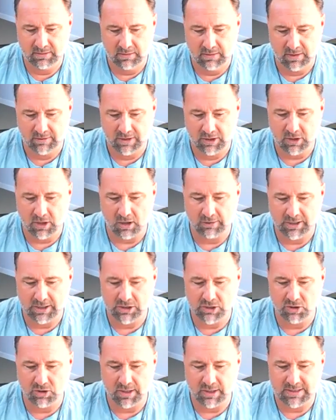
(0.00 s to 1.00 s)
And then Colleen,
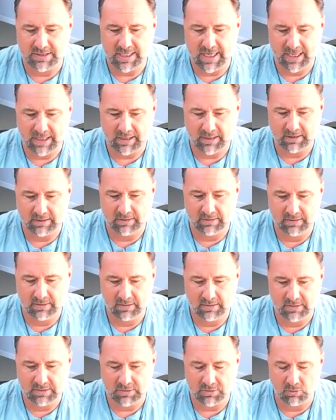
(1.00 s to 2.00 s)
you're on deck.
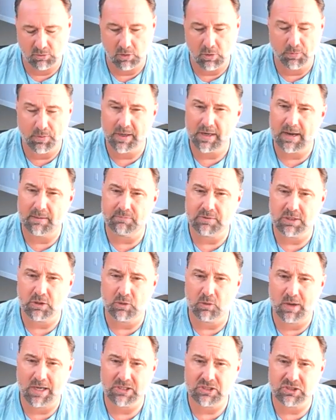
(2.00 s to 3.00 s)
So we're opening up to
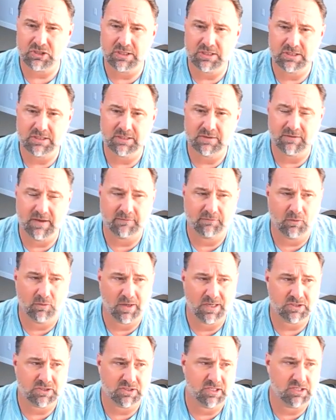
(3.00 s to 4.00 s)
questions. If you have
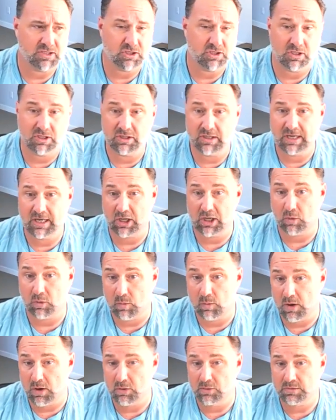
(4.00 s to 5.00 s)
questions, you can get a
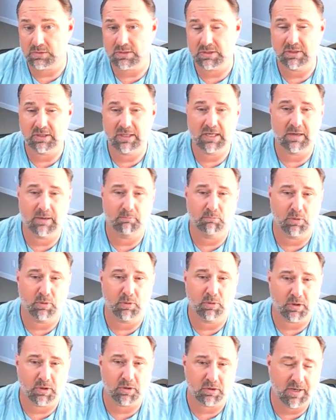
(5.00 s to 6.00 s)
quote, you can get a
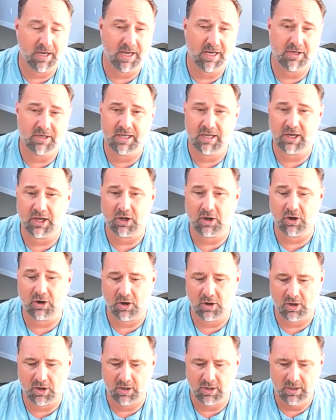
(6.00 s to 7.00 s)
book read, you can get a
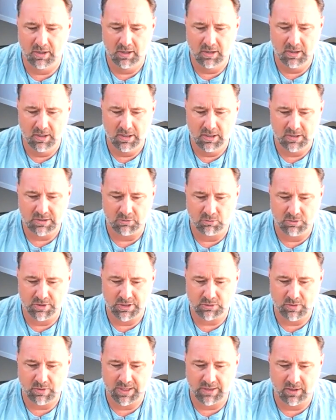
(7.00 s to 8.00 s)
card. So we're
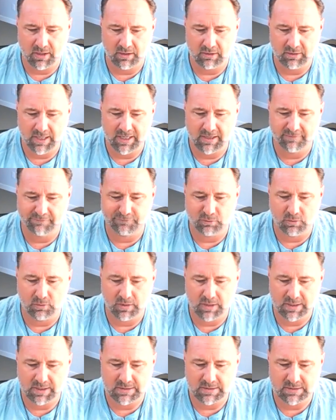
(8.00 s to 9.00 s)
just waiting on Elena
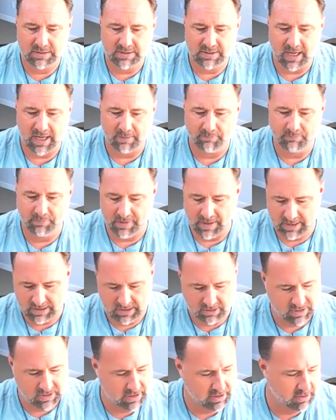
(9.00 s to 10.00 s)
Flores. Stop.
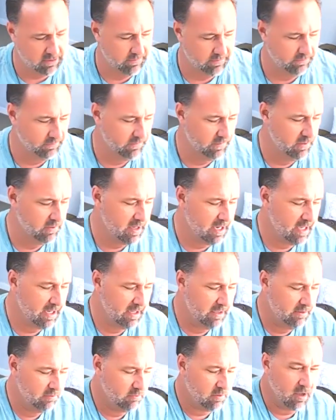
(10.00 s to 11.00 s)
Thank you, dear. You got
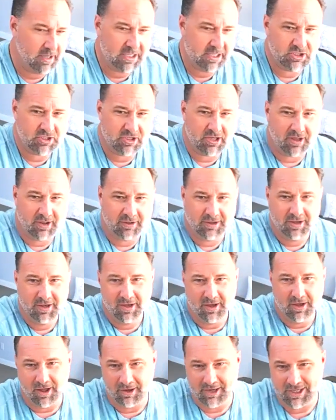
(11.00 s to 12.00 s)
it. I'll get you. I'll,
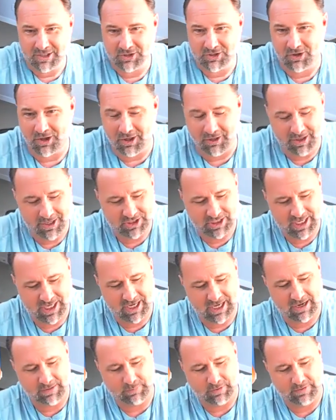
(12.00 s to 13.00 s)
I'll get you all
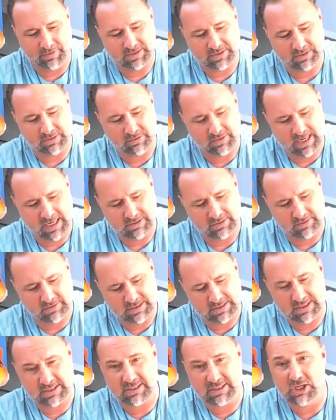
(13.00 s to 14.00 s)
educated up on this. Okay. So
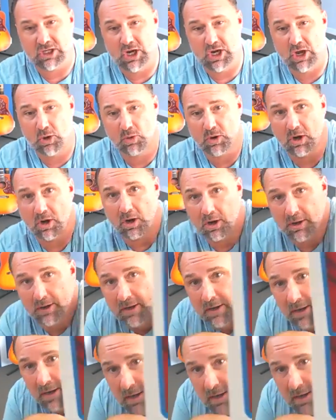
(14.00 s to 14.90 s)
this is the no card.